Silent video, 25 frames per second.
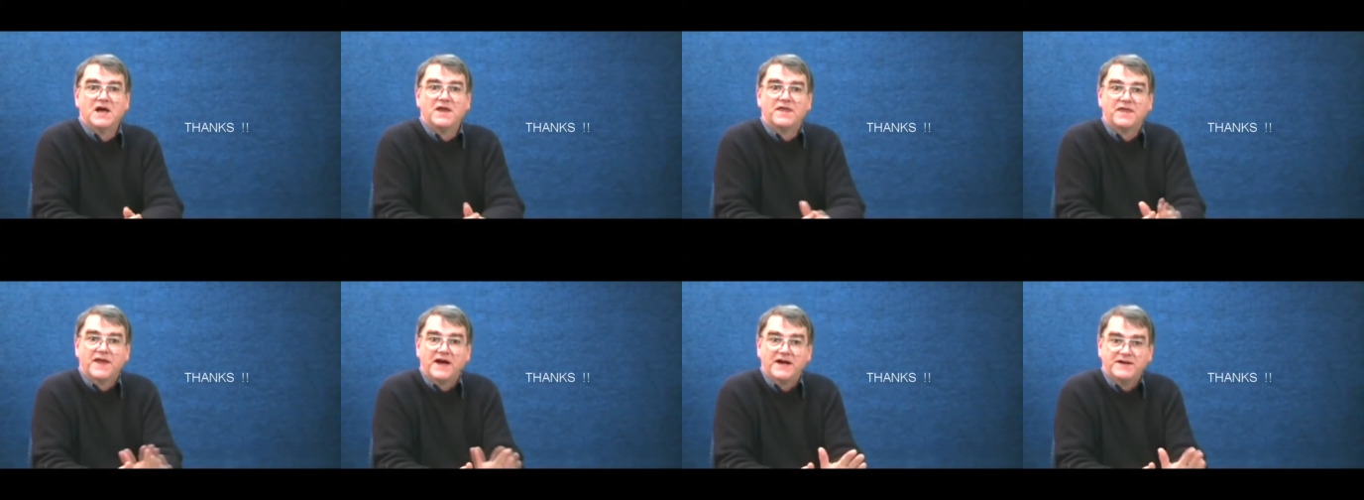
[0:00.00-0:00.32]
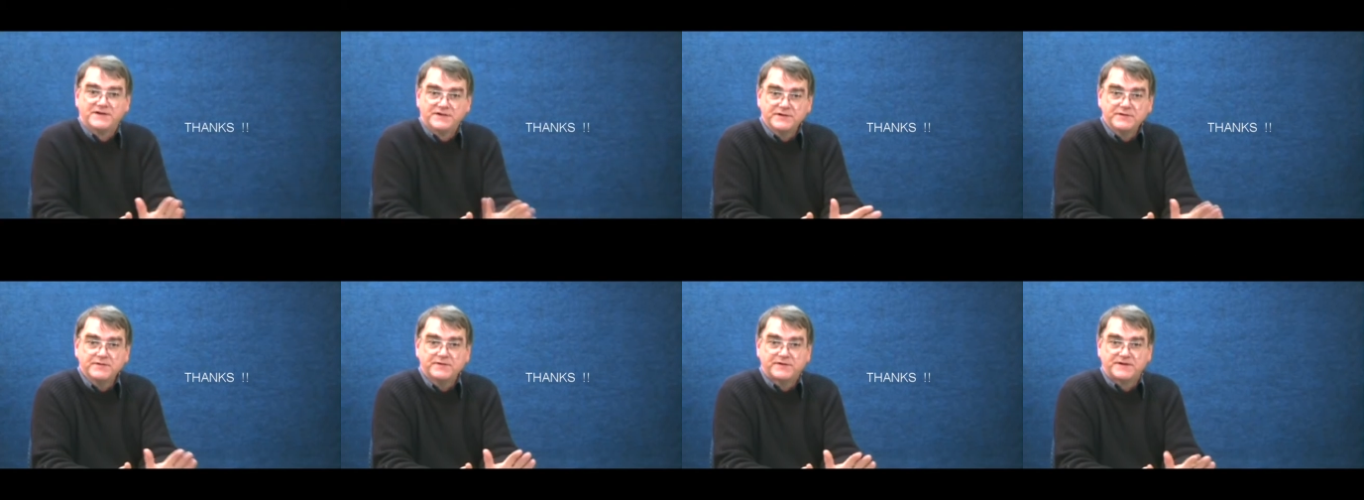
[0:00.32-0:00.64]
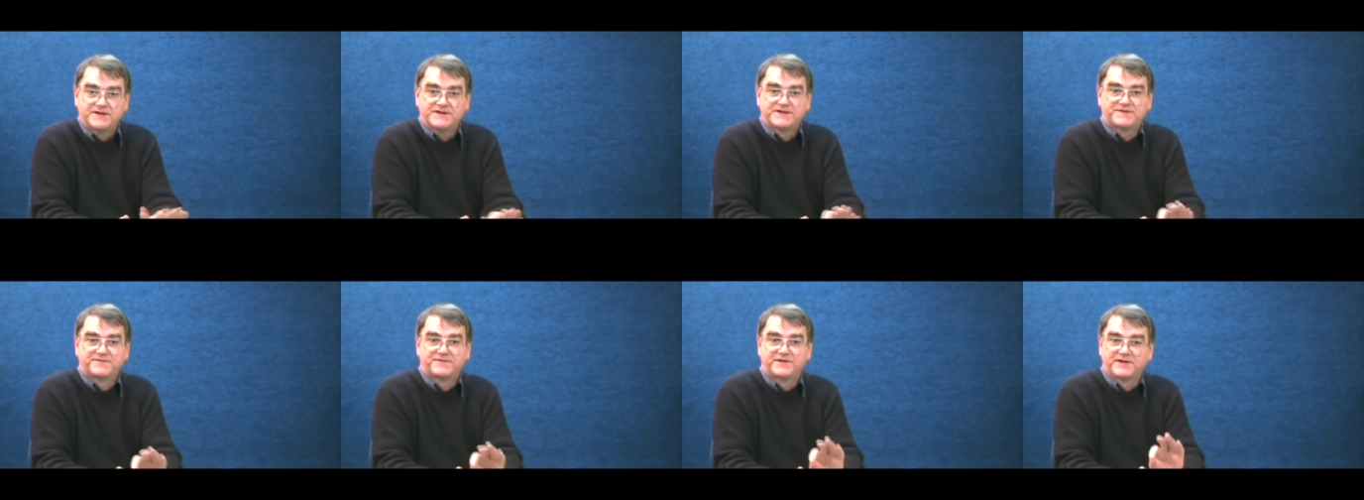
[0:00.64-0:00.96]
They do
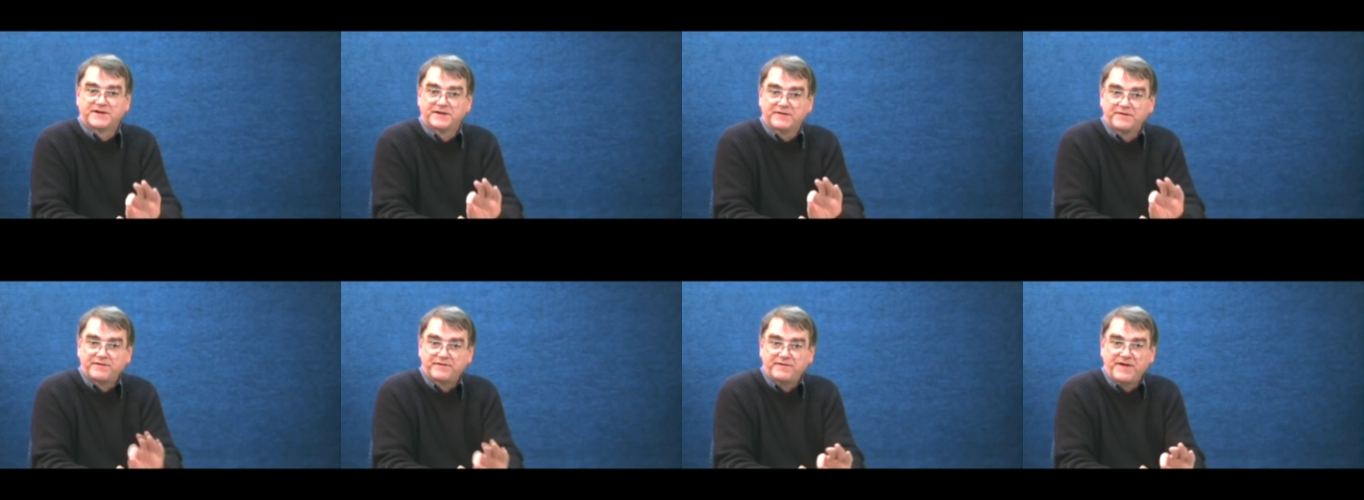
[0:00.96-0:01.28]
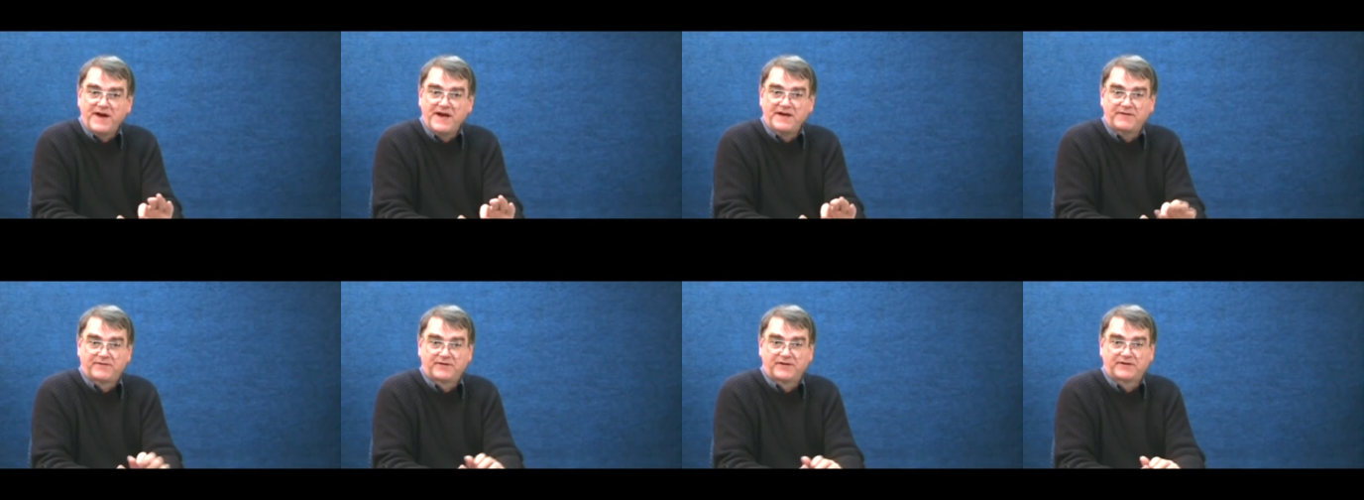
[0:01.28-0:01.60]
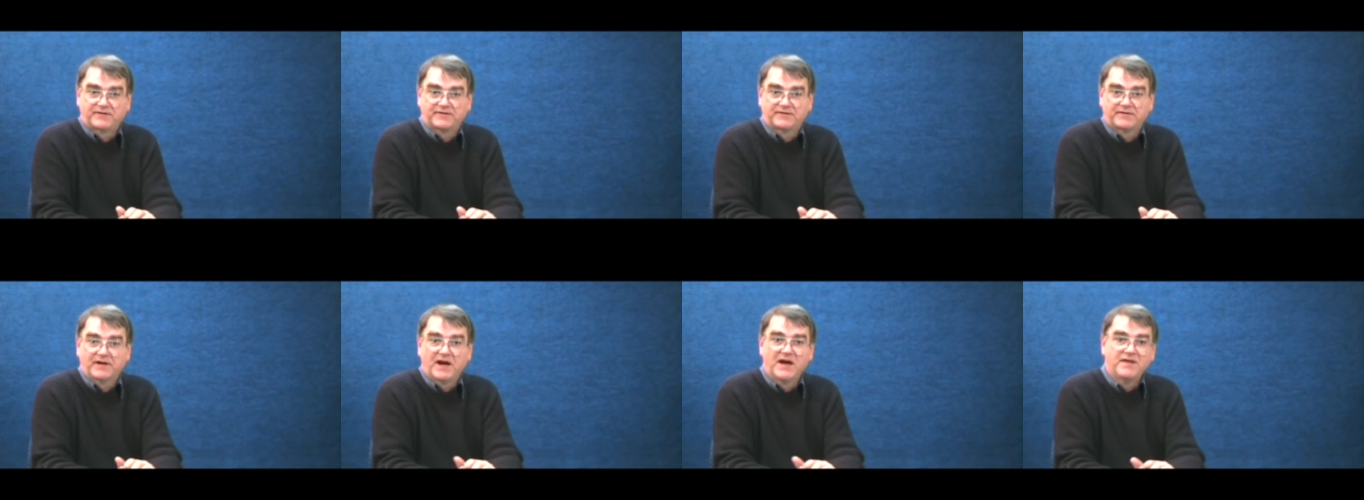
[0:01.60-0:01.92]
this for the fun of
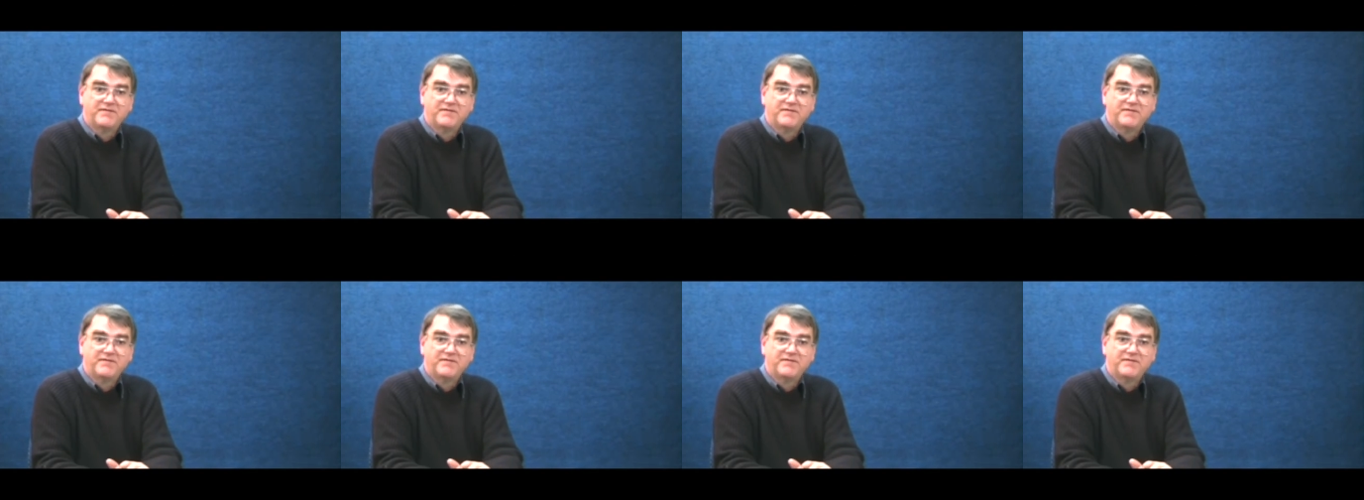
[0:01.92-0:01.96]
it,